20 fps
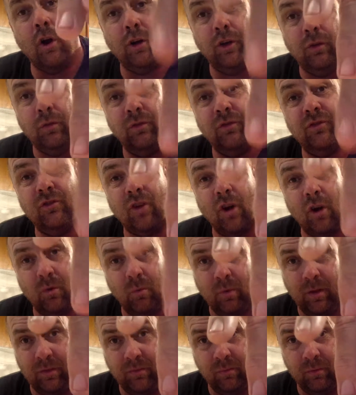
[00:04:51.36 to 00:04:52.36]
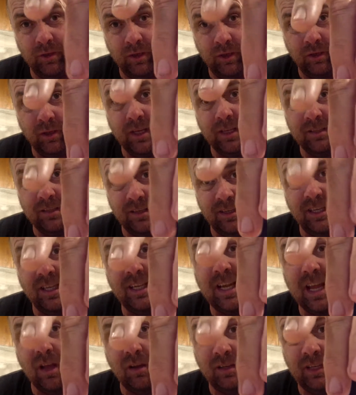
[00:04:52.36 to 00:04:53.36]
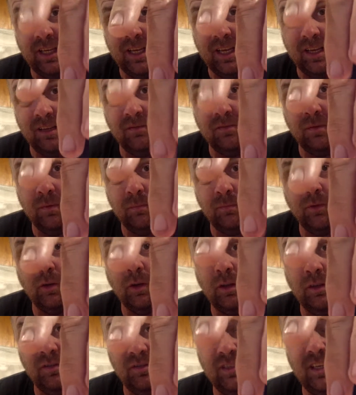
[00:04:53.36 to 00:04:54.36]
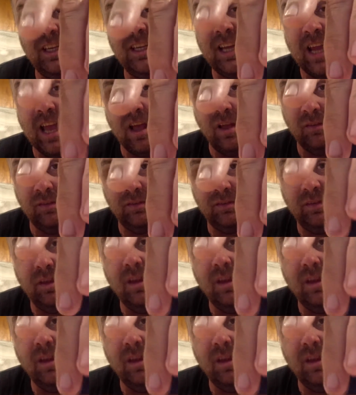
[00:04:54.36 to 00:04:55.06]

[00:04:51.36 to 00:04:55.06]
you start with when you get the decal kit from Circus Decals.